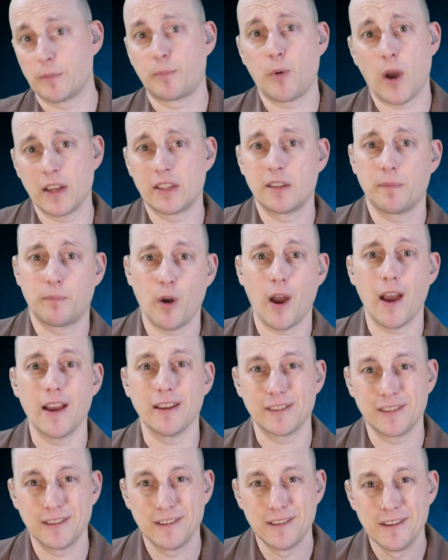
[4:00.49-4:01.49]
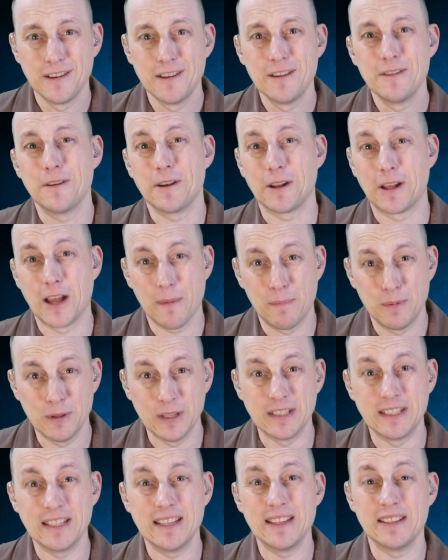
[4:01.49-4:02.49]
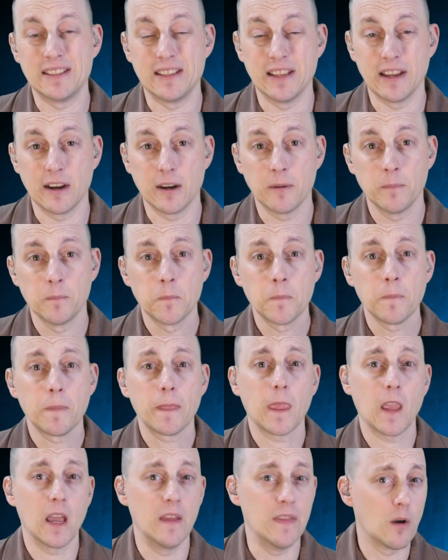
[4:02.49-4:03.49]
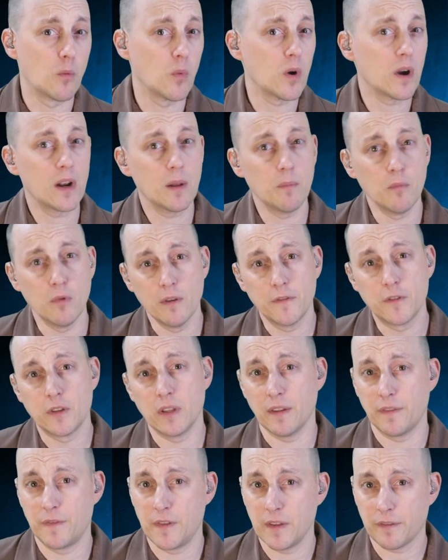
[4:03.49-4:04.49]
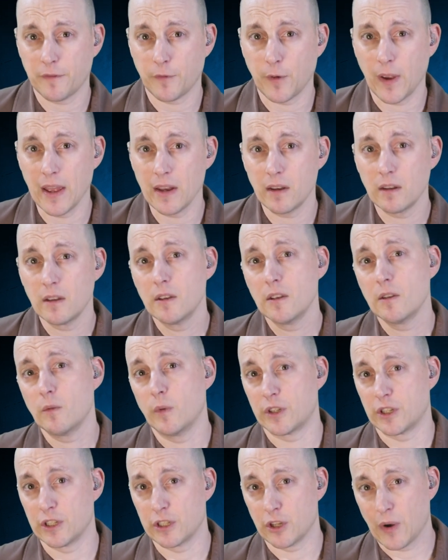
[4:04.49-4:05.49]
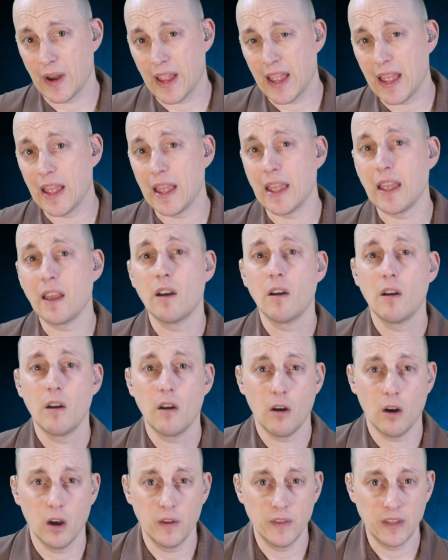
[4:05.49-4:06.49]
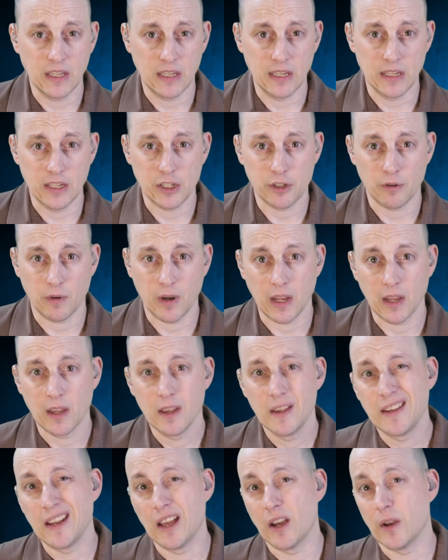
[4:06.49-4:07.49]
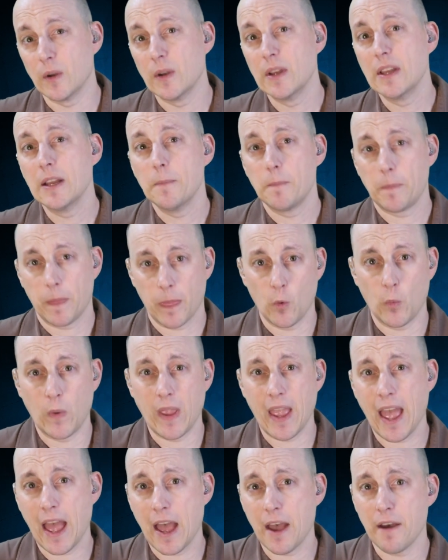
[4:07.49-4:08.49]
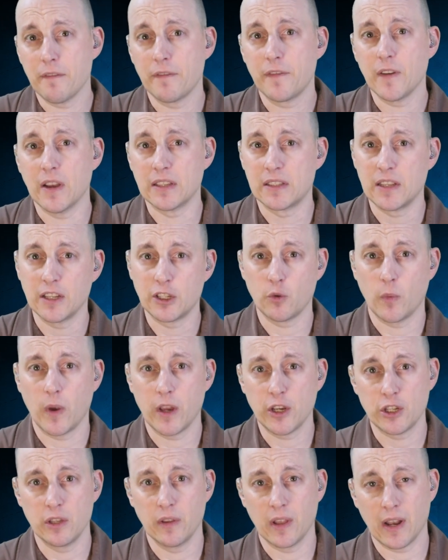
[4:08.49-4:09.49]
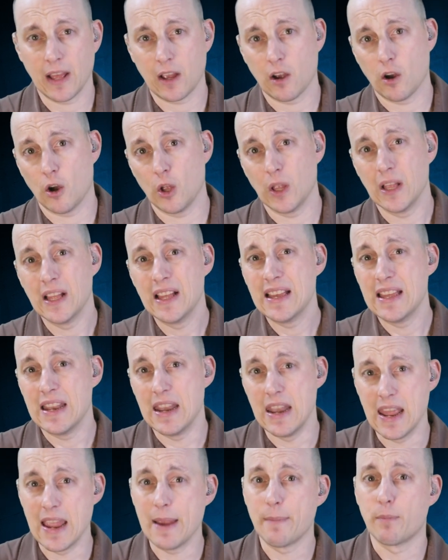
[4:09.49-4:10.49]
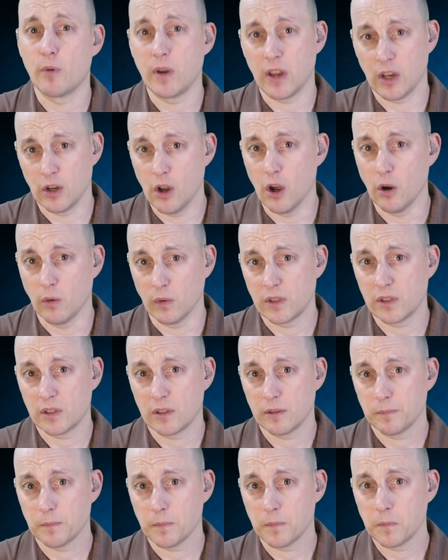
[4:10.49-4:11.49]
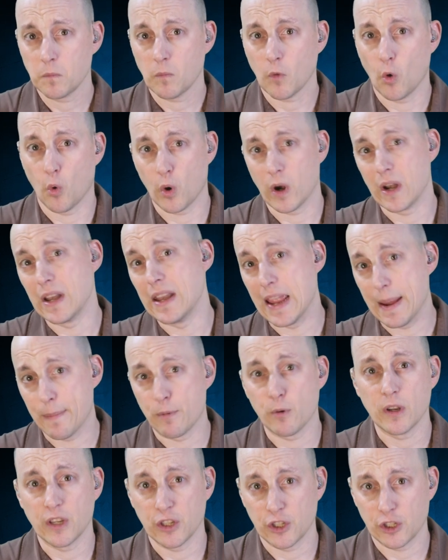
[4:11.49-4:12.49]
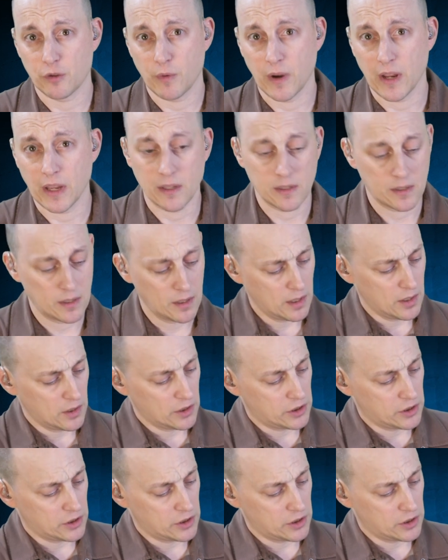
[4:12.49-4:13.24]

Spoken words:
Surprise, surprise. And a couple of Ds there. And then we're going to move to the 5th fret, which is our A on the E string. Now, we have a situation that I call neighboring notes or neighboring strings.